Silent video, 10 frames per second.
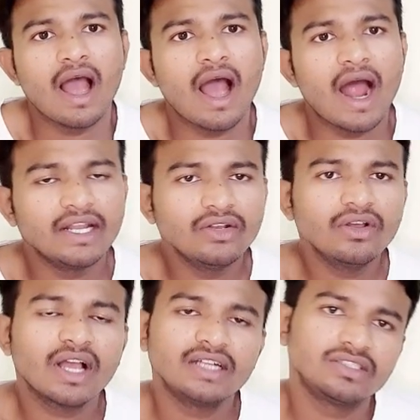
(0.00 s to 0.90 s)

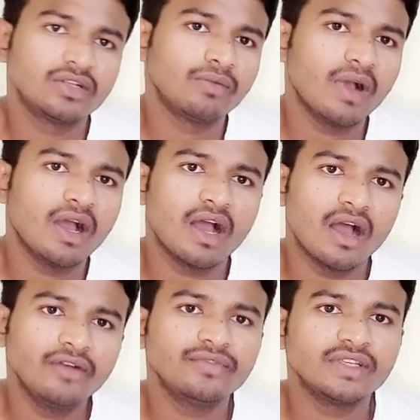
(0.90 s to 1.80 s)
Adenocarcinoma
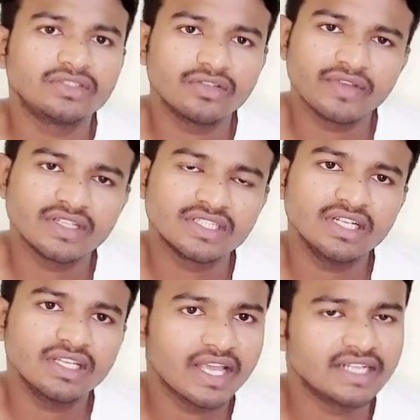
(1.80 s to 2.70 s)
of
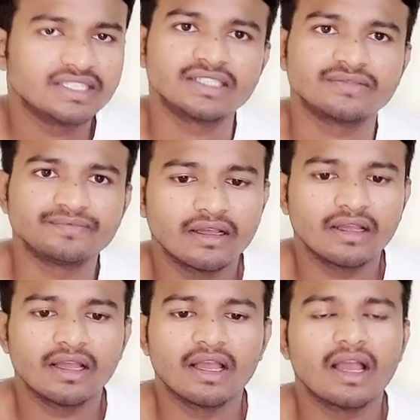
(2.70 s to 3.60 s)
esophageal cancer.
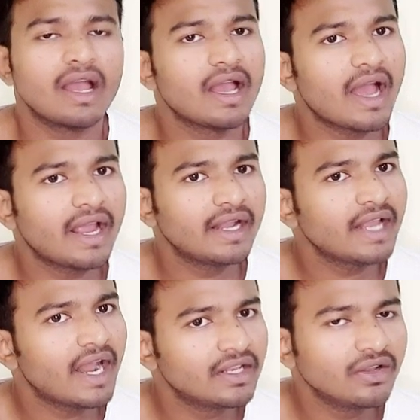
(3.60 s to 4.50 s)
In
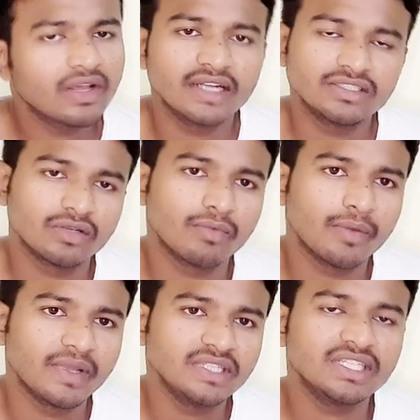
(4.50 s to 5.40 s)
adenocarcinoma
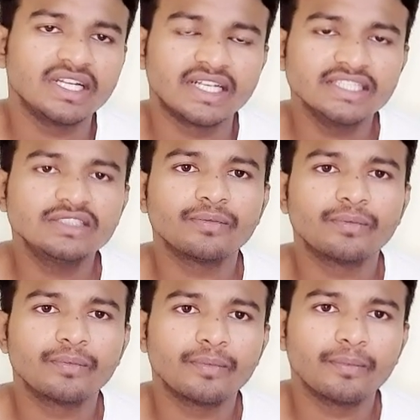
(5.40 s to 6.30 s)
means it is
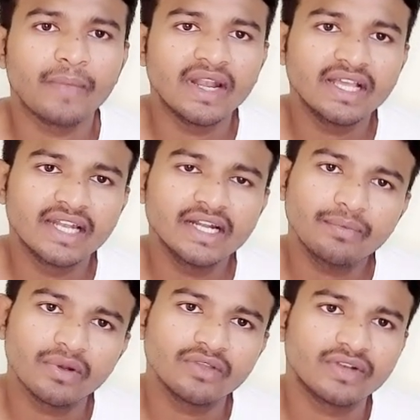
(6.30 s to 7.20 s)
malignant
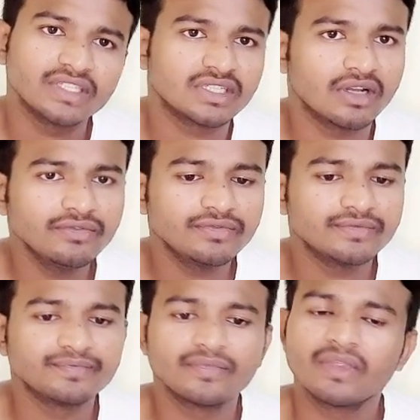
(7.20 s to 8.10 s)
proliferation of
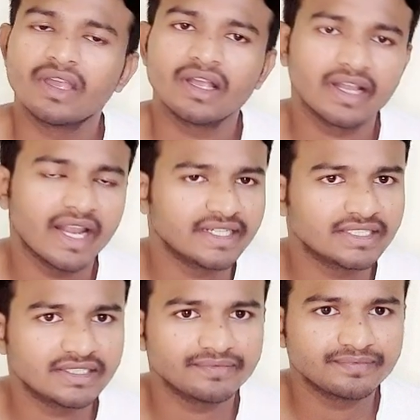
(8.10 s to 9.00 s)

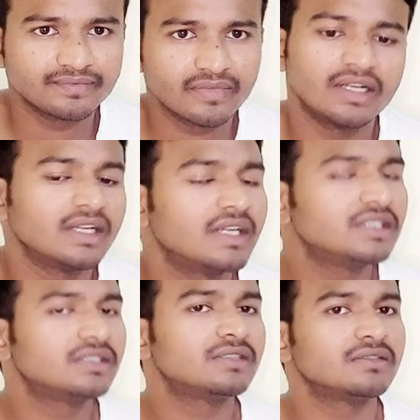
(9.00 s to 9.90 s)
glands.
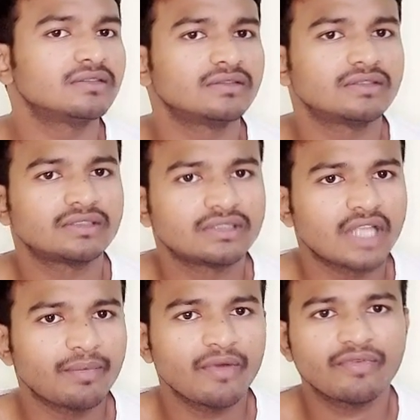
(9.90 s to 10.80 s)
This
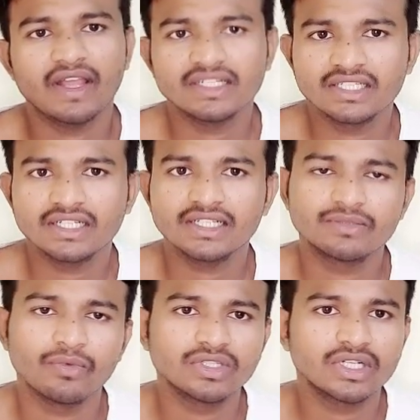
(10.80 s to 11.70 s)
type of cancer is
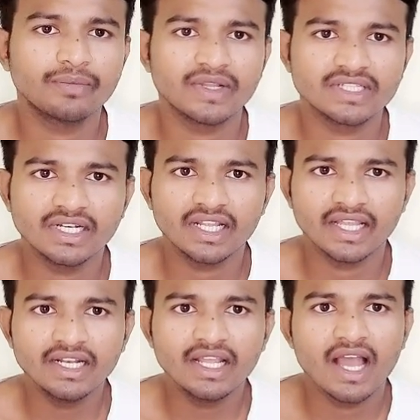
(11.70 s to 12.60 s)
mostly present
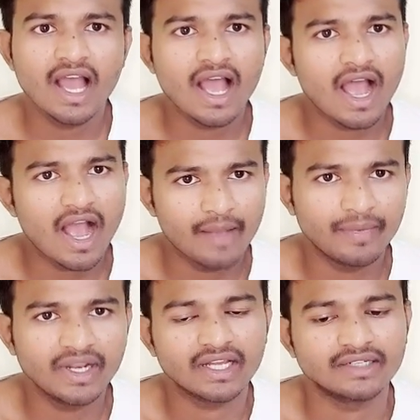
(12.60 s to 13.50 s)
in
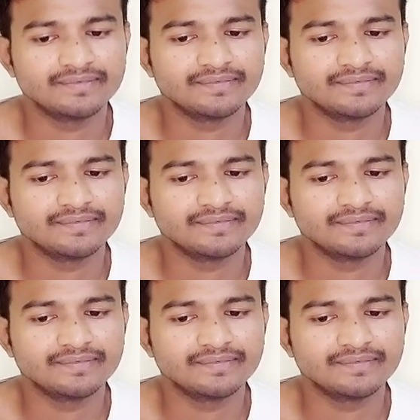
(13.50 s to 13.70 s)
America.